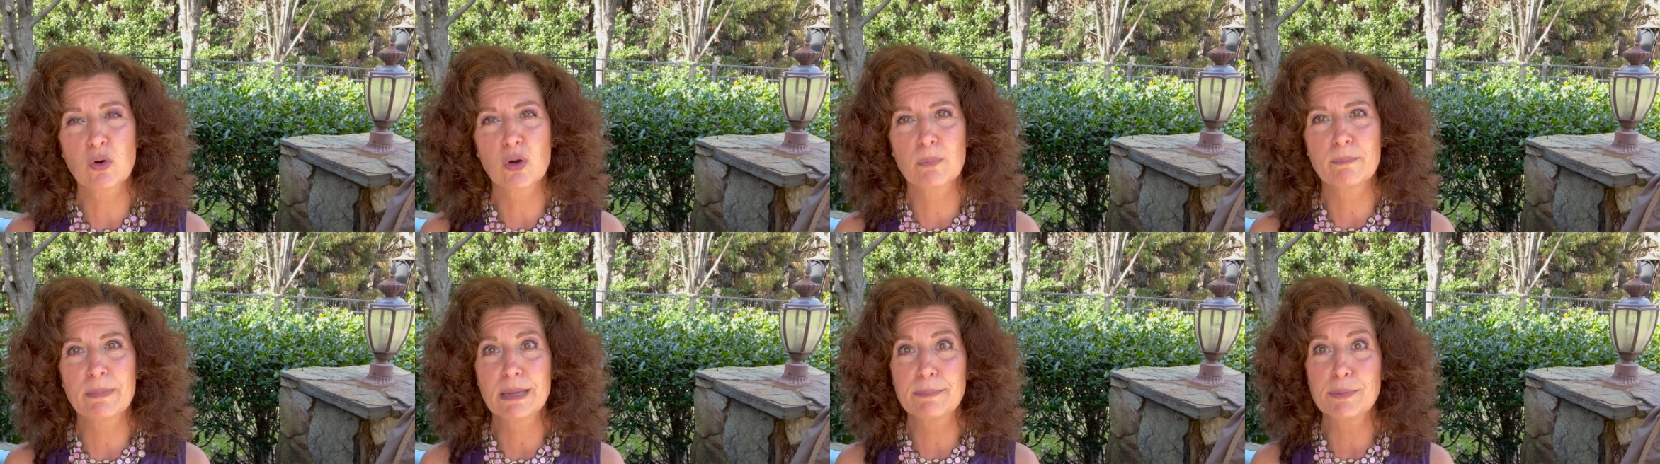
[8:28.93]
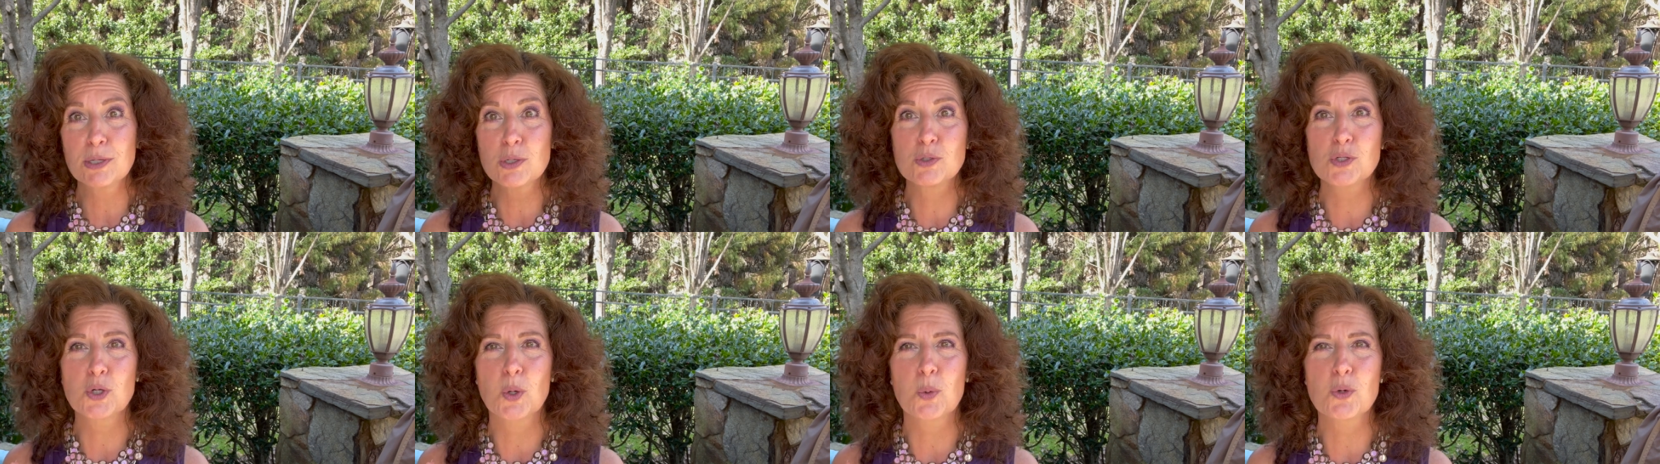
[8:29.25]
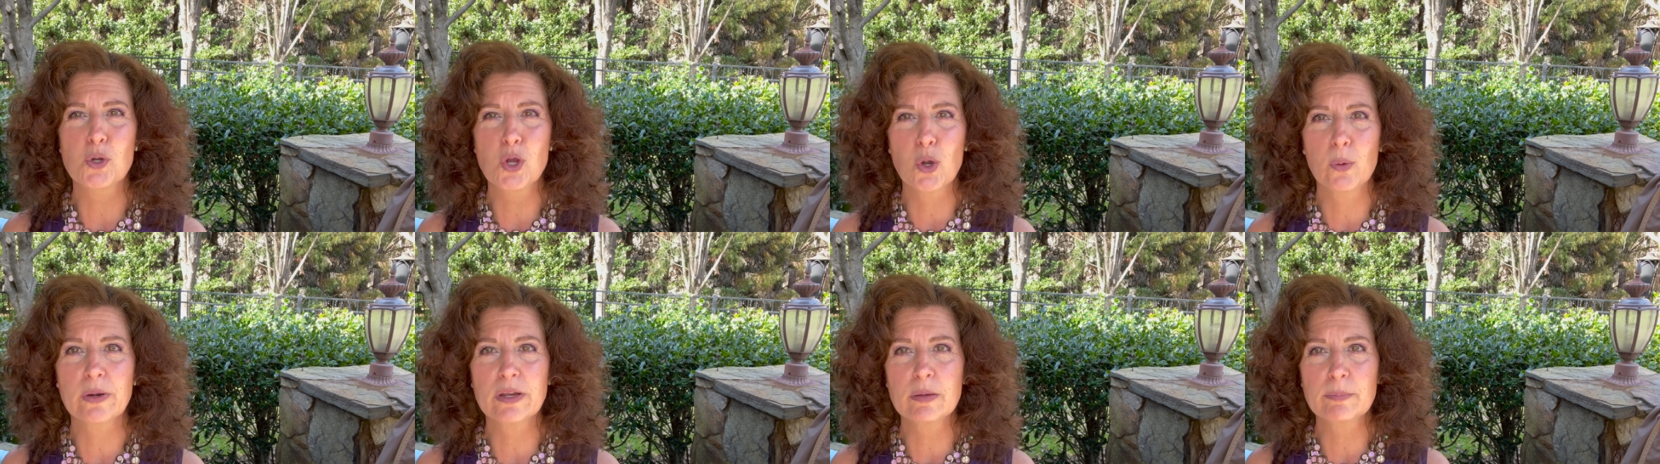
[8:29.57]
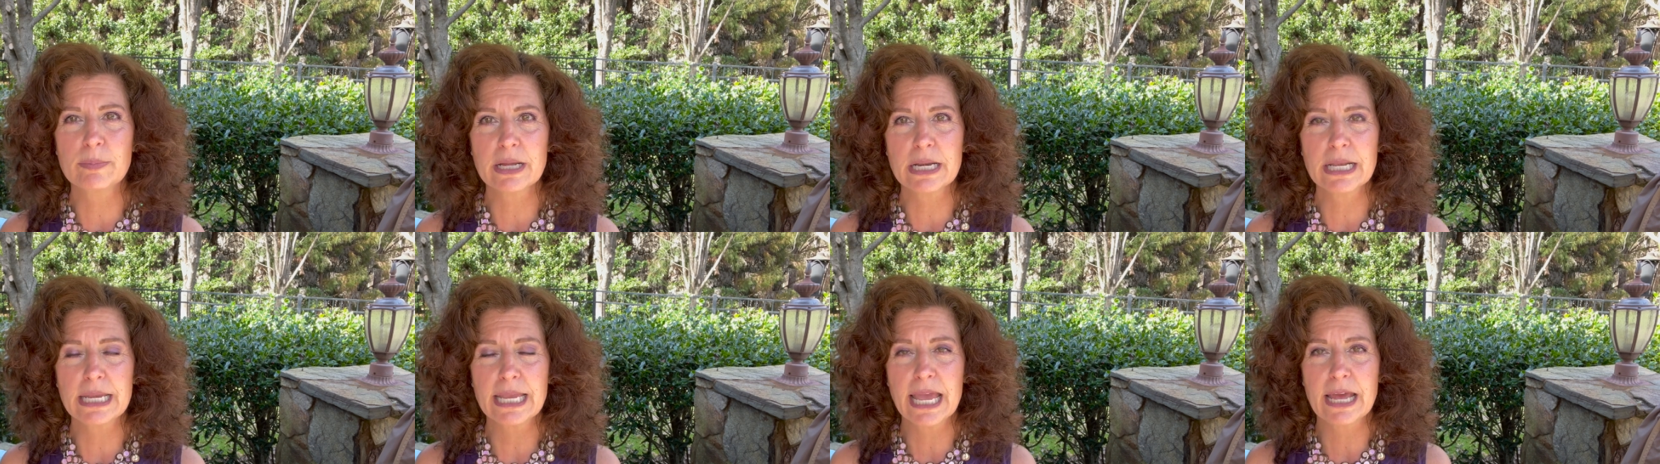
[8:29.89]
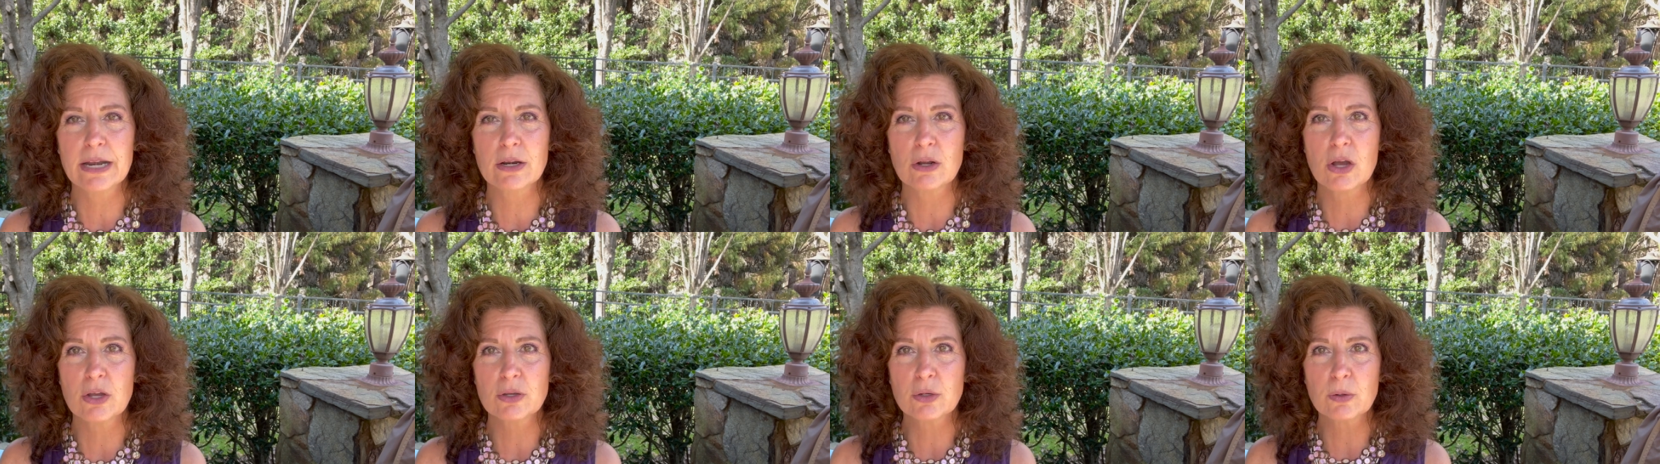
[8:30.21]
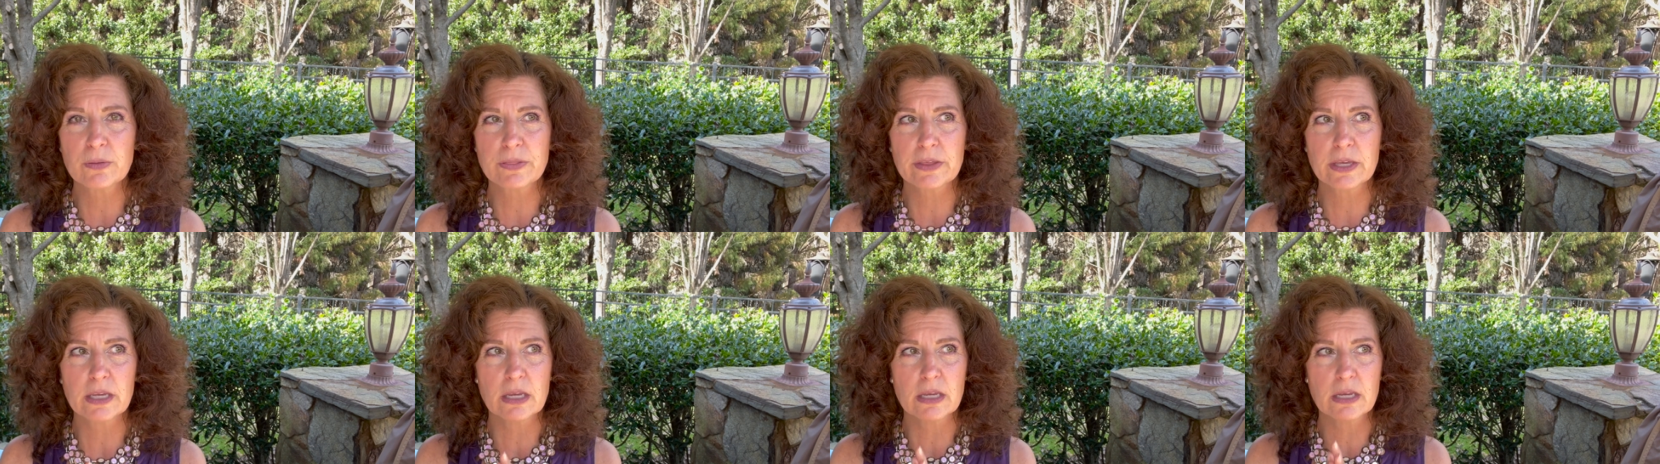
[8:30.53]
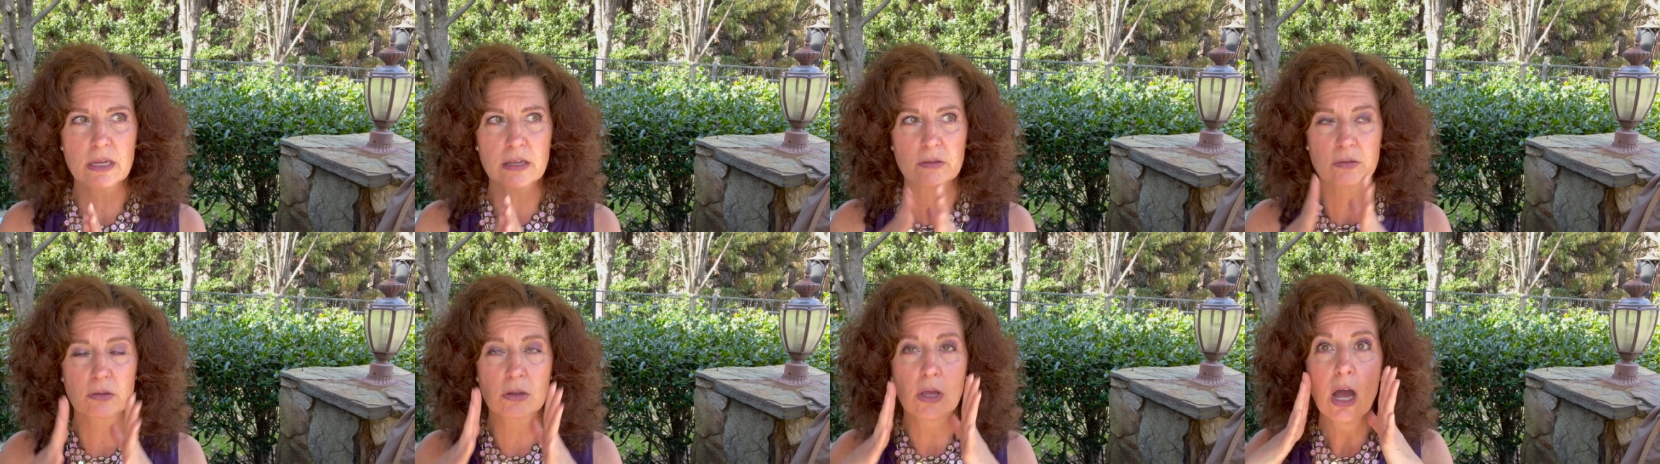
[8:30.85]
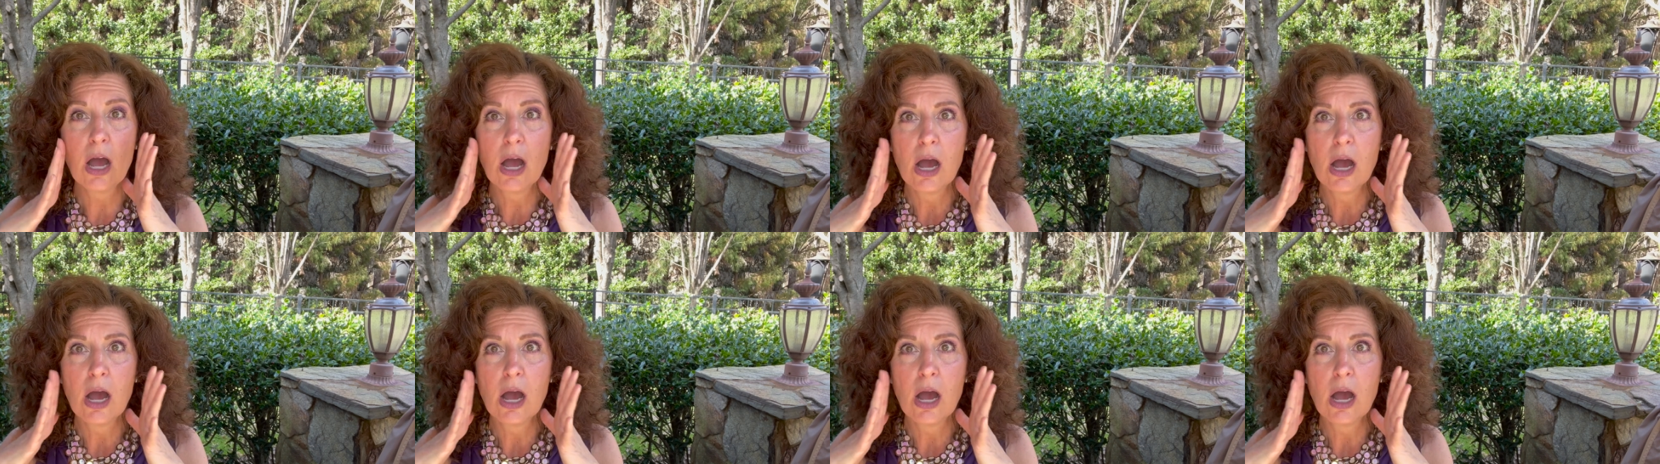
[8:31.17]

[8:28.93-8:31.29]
maybe you don't know anybody, and all you're thinking is,